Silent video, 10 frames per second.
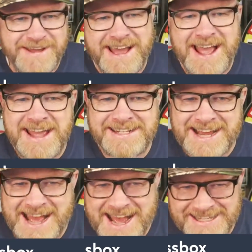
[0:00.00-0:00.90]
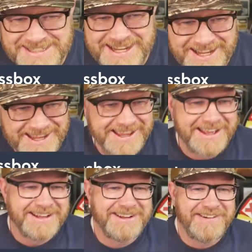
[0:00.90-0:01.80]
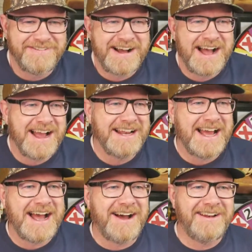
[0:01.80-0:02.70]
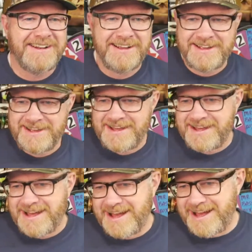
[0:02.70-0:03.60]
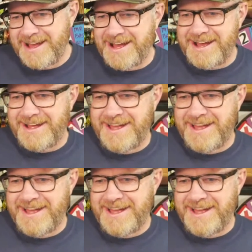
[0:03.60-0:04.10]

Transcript: fantastic to find out. Uh,